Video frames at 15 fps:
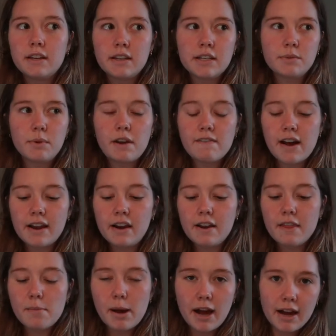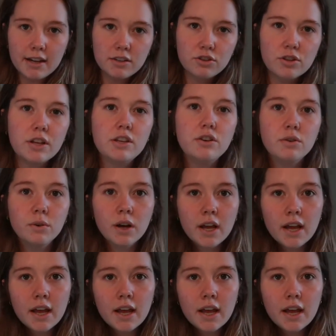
is what I've added in the past, so that you